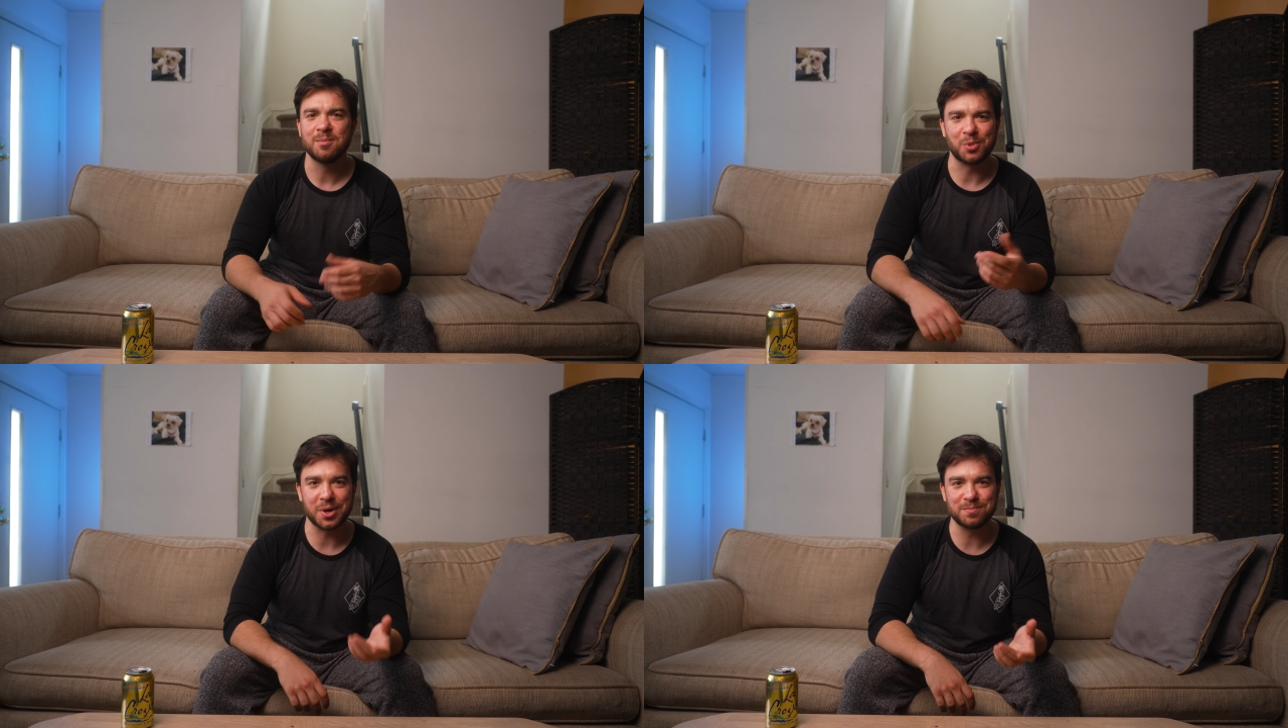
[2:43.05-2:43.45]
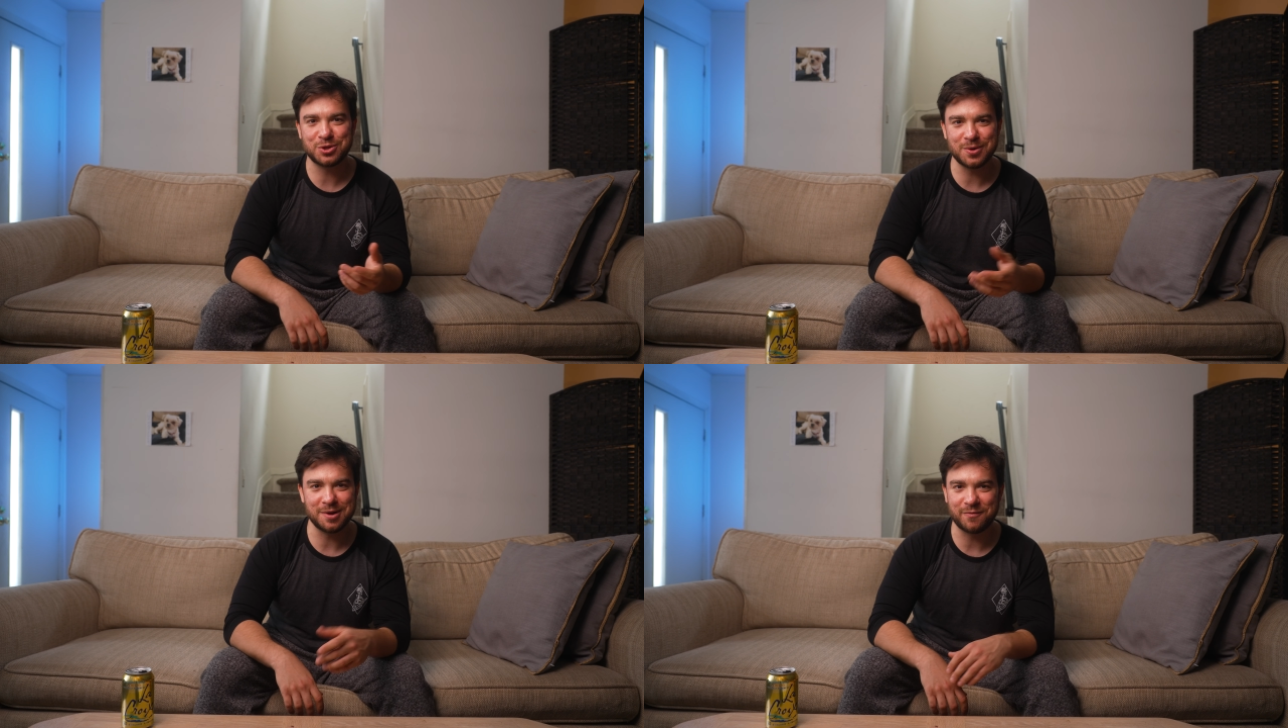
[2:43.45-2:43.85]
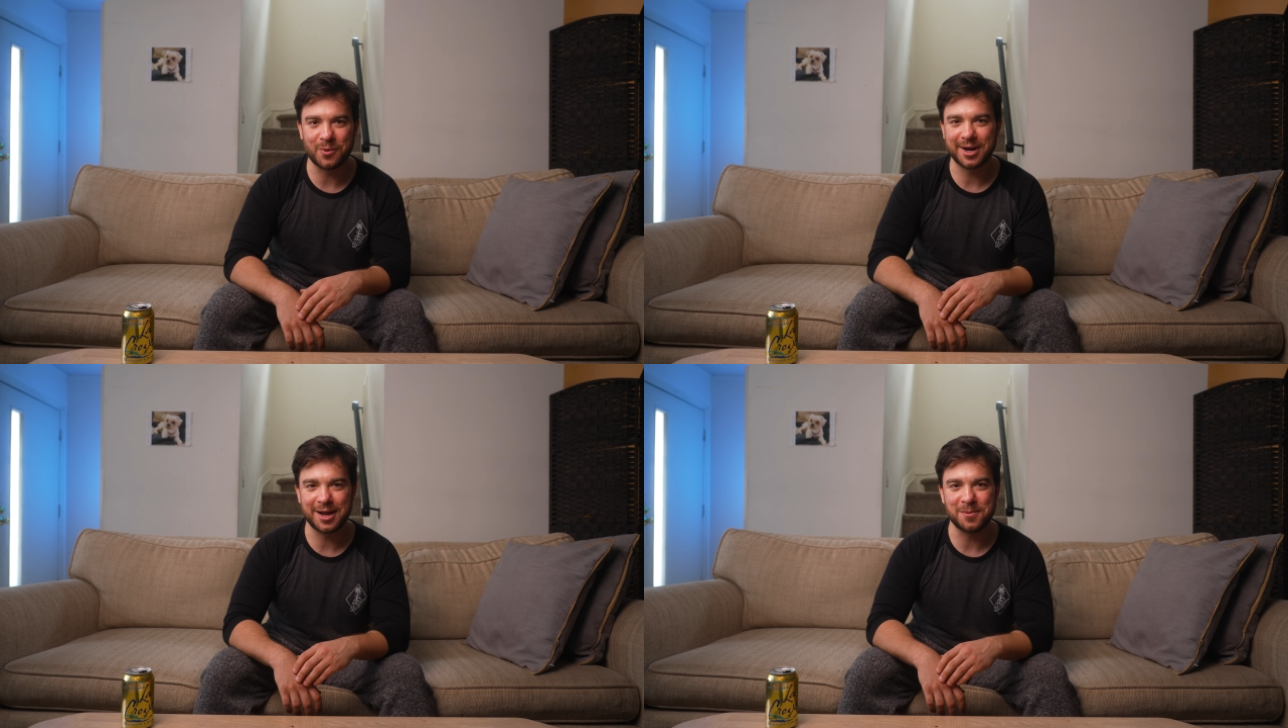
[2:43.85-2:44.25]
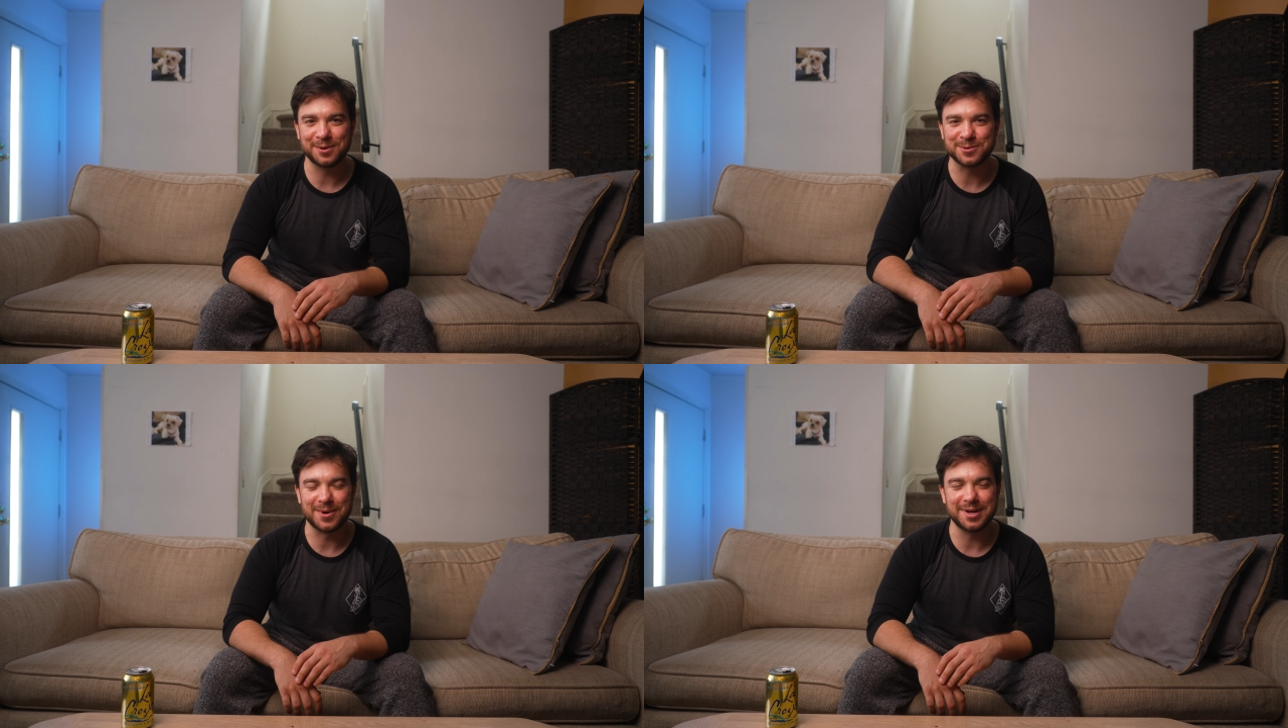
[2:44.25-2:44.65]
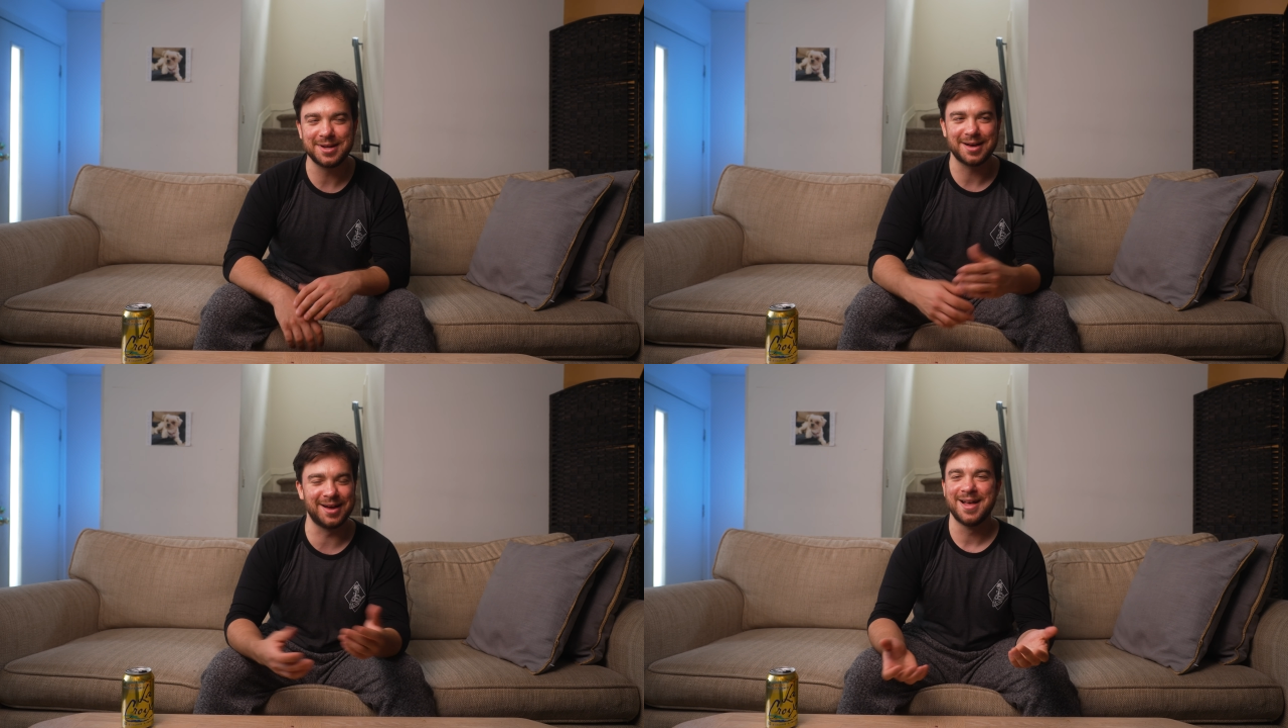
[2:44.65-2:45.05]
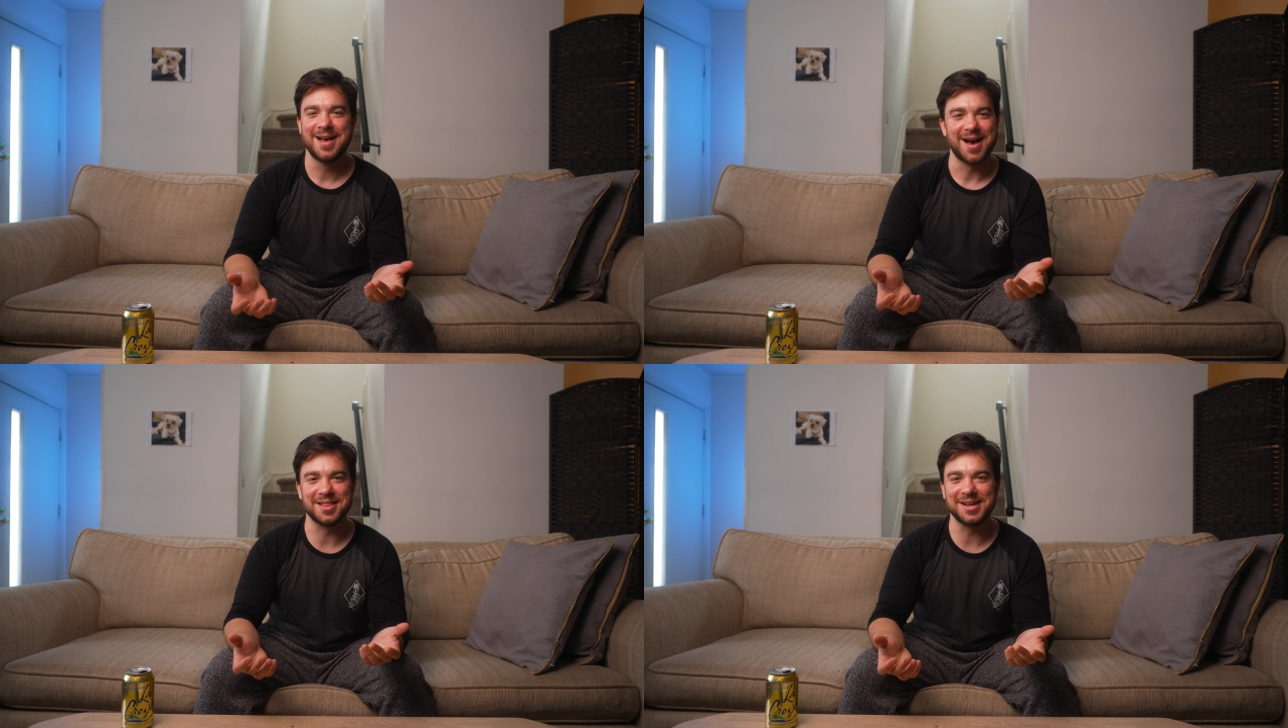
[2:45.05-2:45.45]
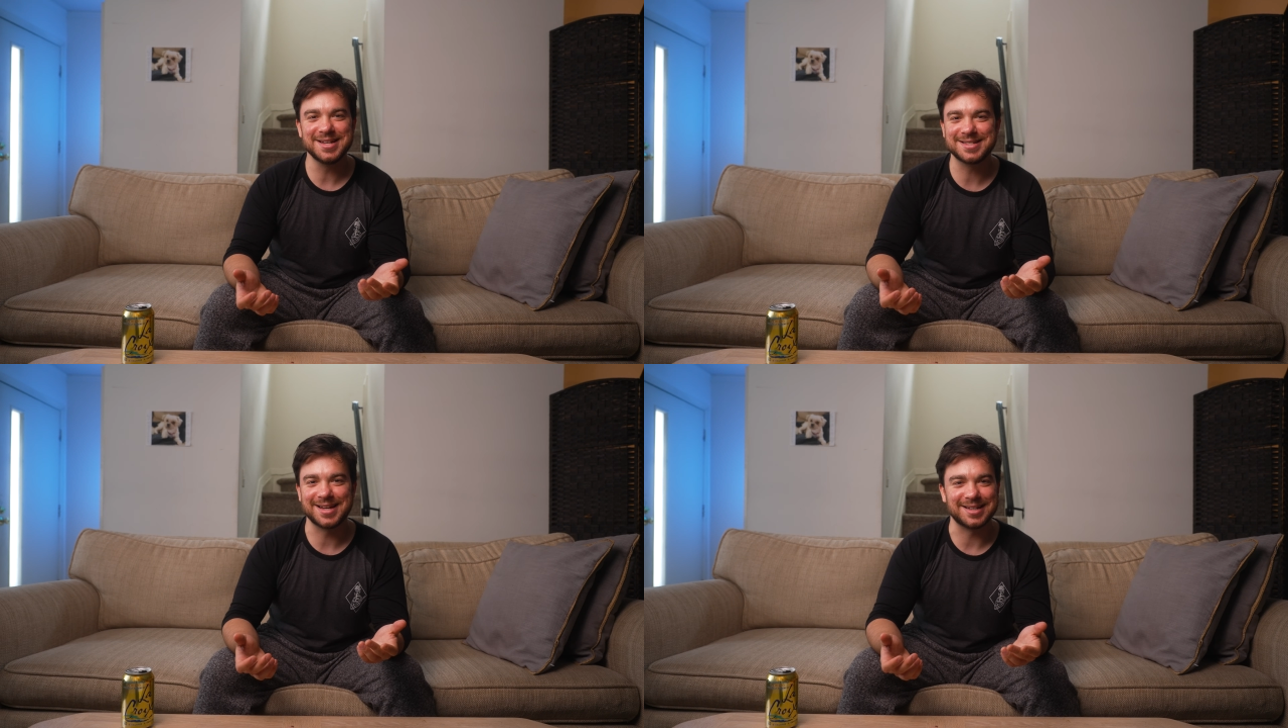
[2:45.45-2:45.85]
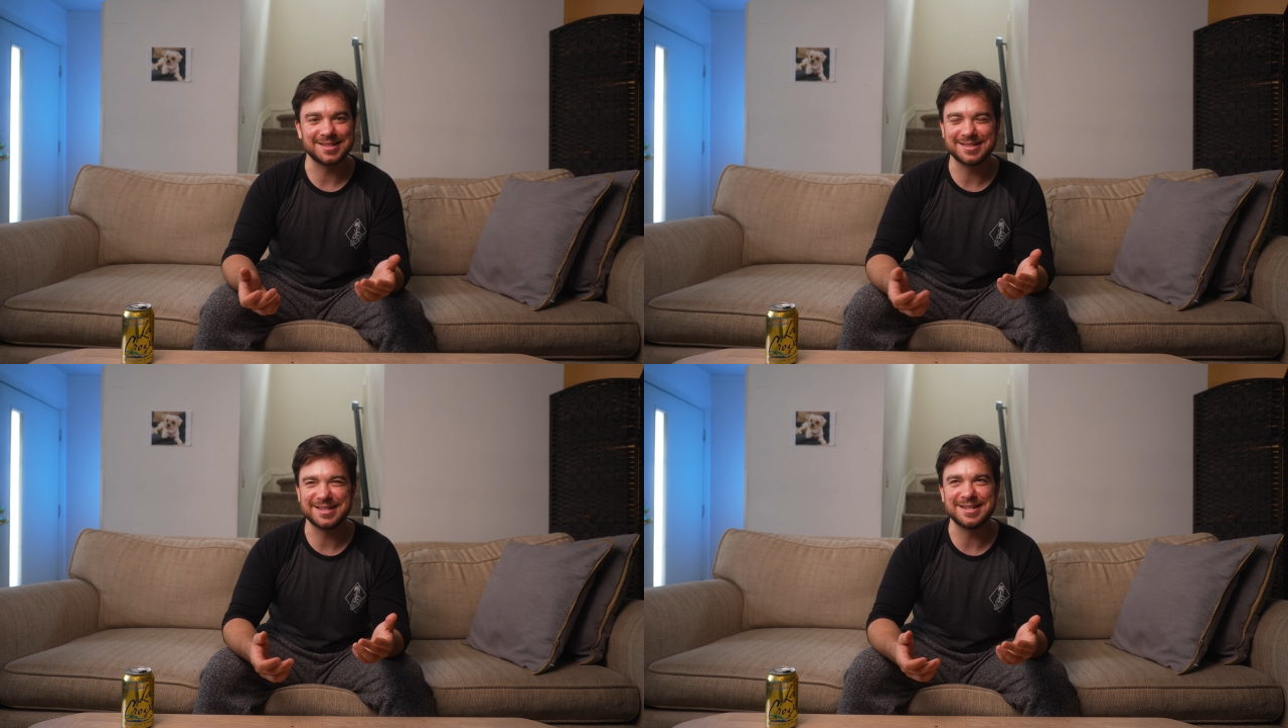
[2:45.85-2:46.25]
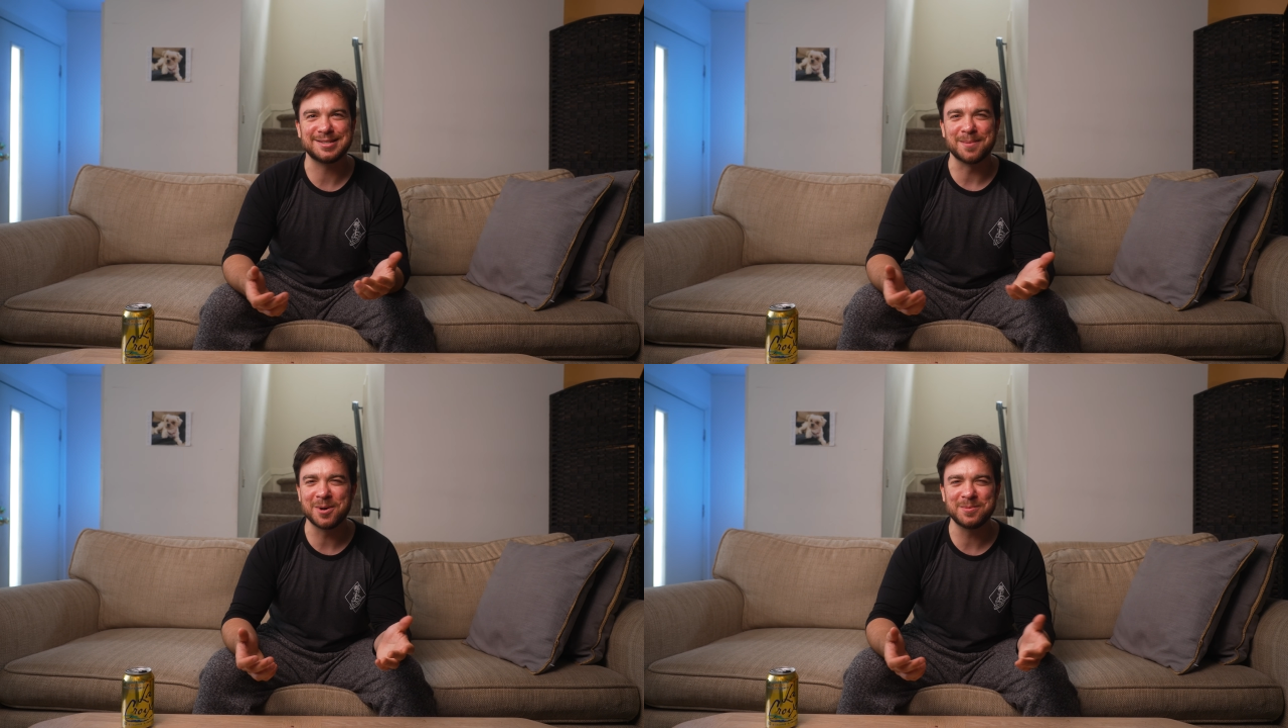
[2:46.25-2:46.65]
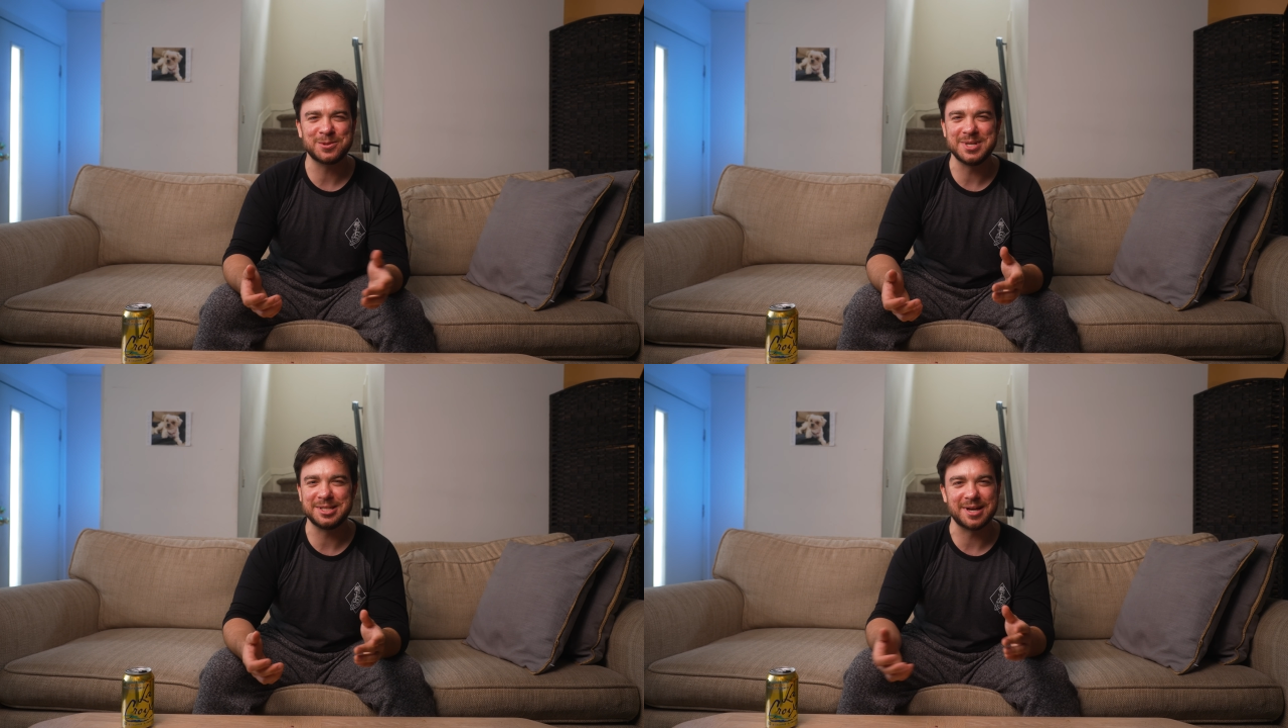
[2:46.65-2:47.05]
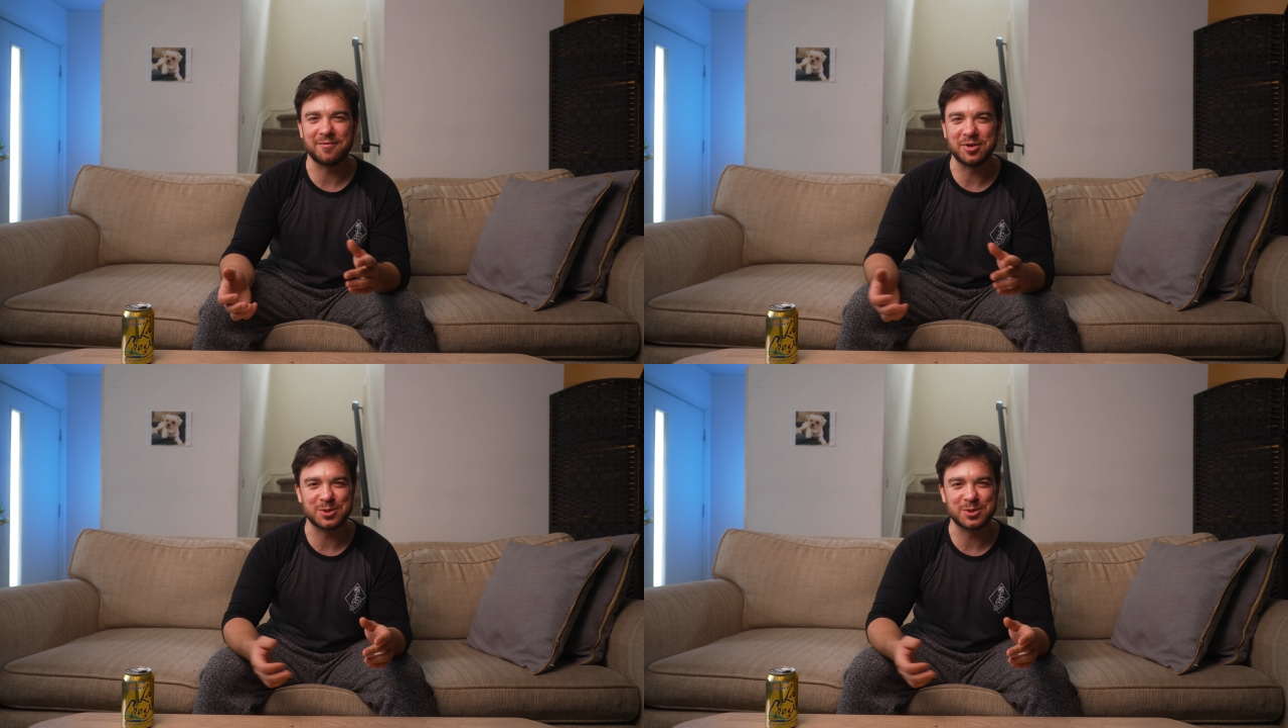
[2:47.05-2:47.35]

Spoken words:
But when I'm shooting 4K 120, I think it's somewhere between 7 and